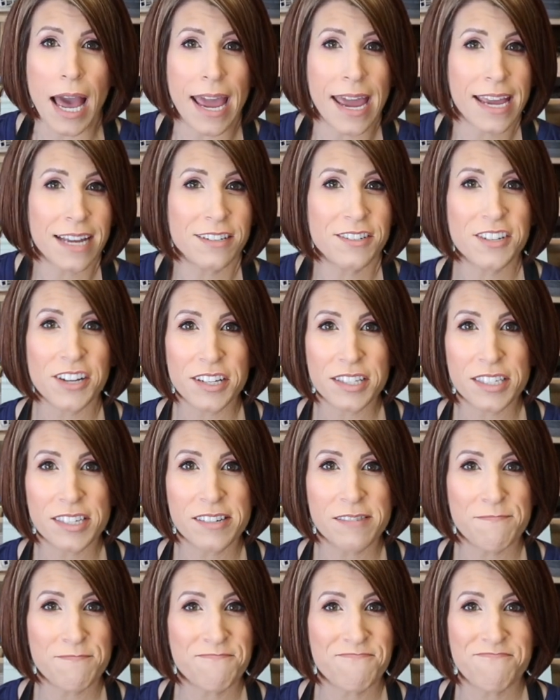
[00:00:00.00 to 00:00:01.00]
It
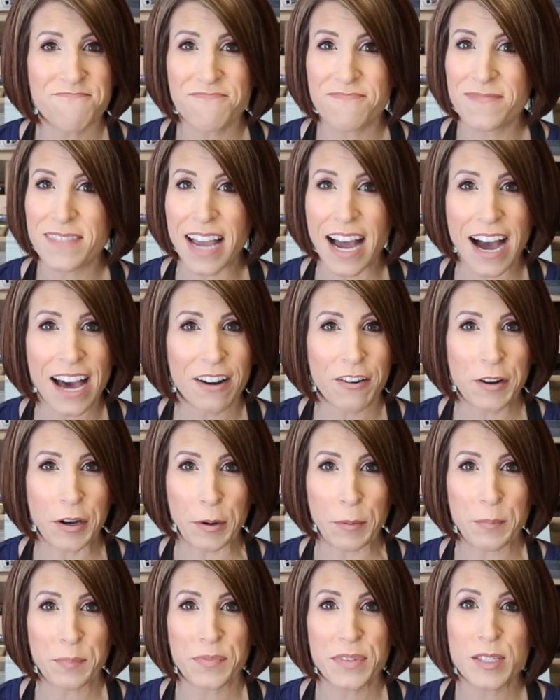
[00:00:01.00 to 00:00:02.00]
just, I don't
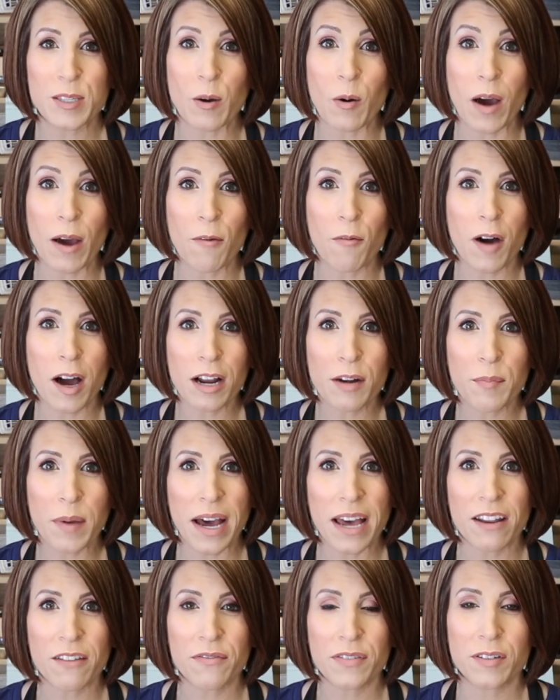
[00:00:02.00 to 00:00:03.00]
know. So I walked
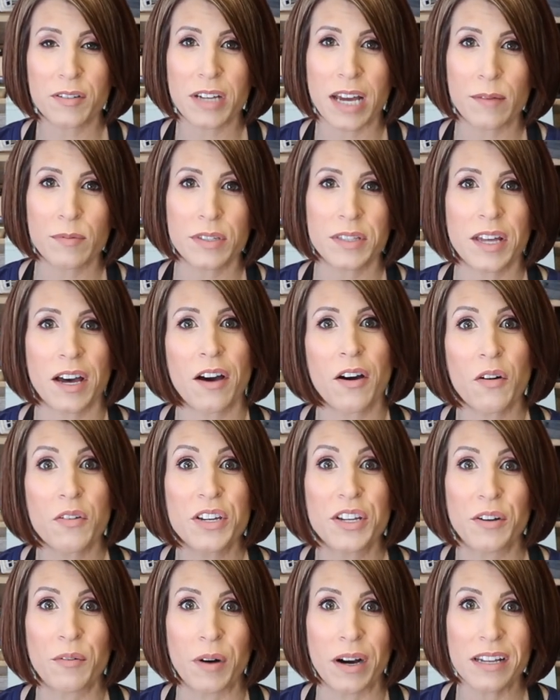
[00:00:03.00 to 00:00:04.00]
by it a few times and thought, oh,
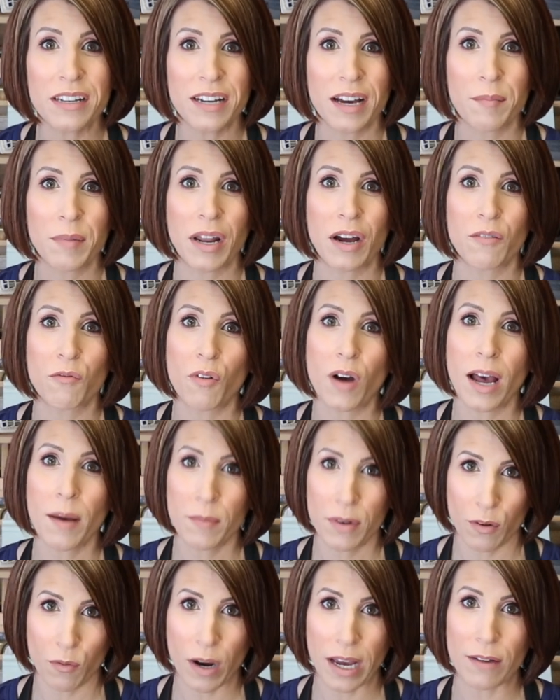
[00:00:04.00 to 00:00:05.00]
you know what? I'm
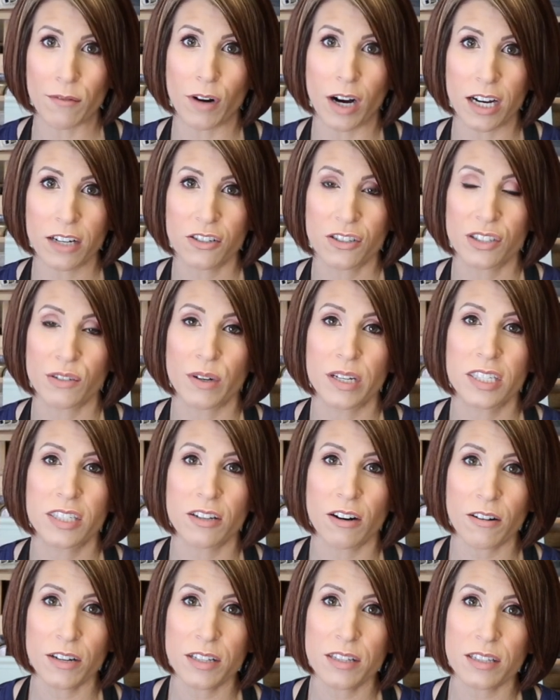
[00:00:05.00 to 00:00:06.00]
gonna whitewash. So I
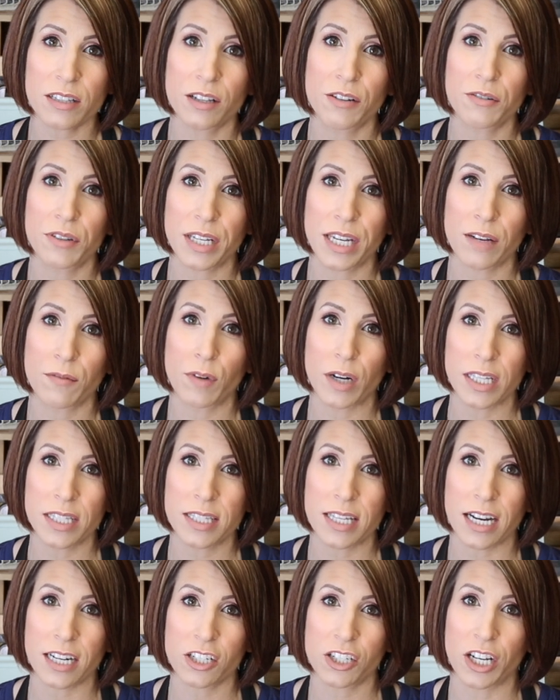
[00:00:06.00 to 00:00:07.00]
started slowly in one
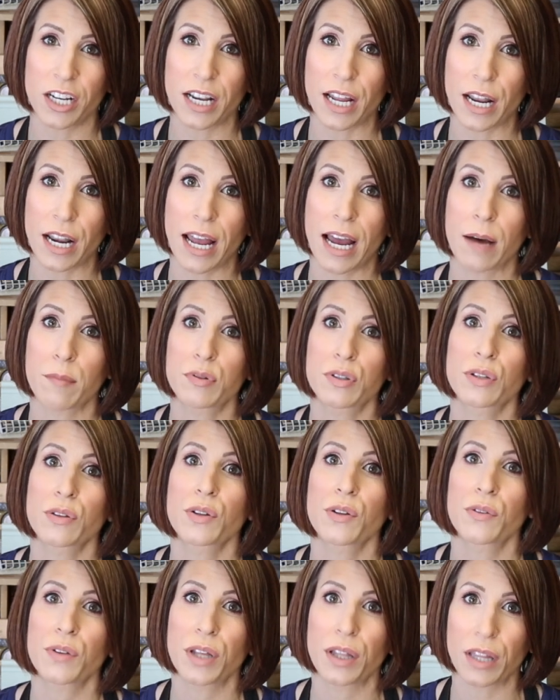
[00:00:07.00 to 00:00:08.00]
section and
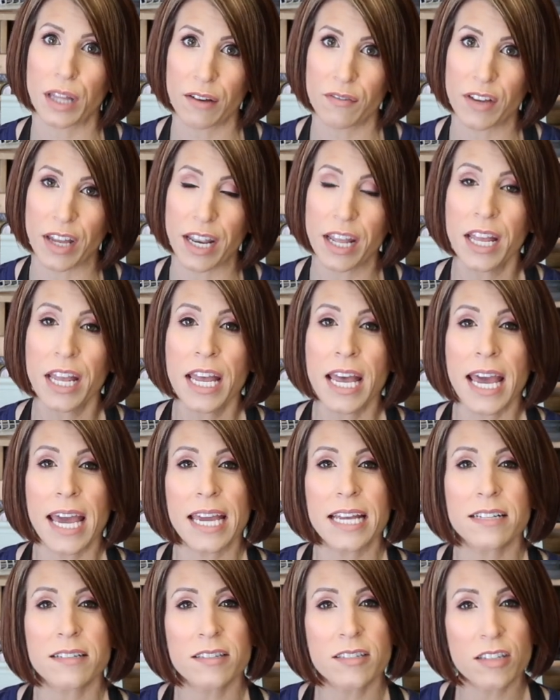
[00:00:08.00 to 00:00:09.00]
absolutely love it.
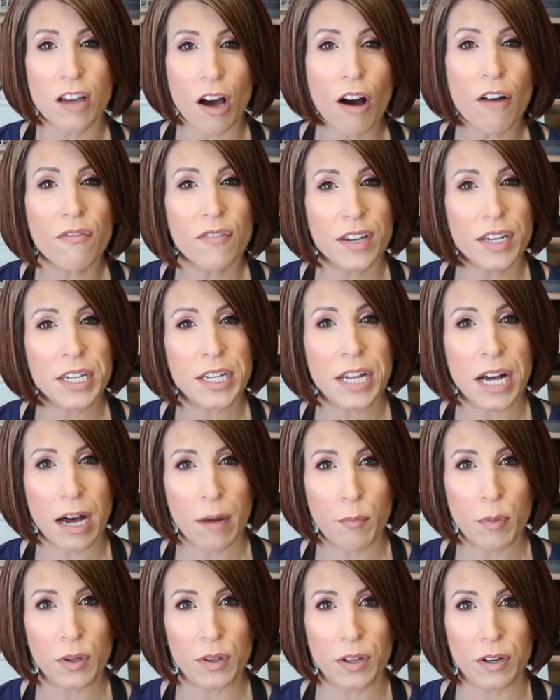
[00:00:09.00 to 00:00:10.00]
It softened it
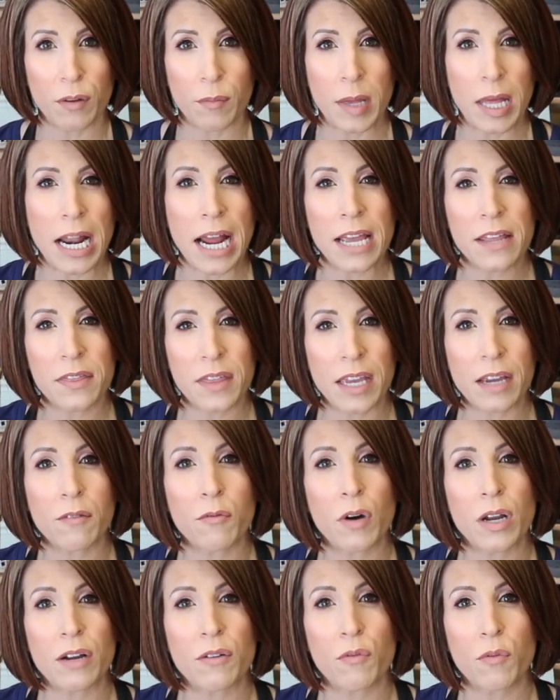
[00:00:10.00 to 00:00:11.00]
up a little bit. I think
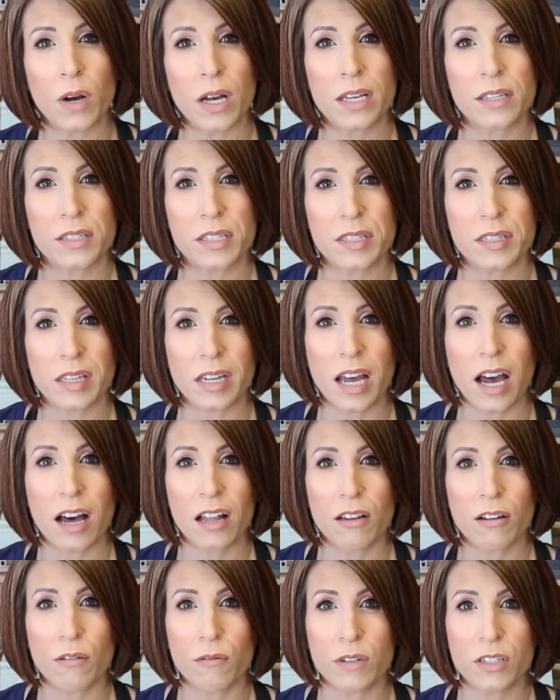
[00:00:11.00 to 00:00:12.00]
what it was is the
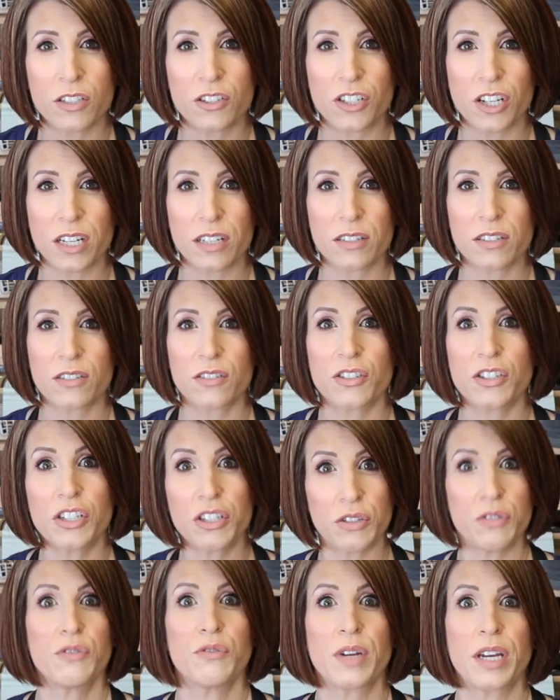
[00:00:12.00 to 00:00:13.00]
color was just
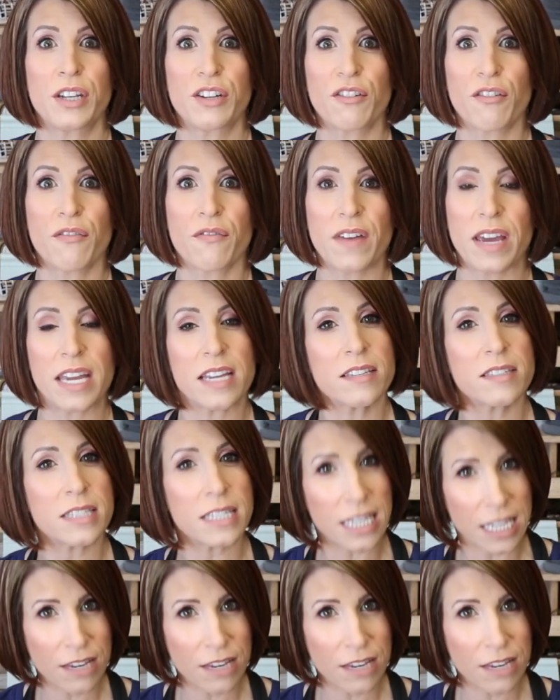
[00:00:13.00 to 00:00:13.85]
too in your face.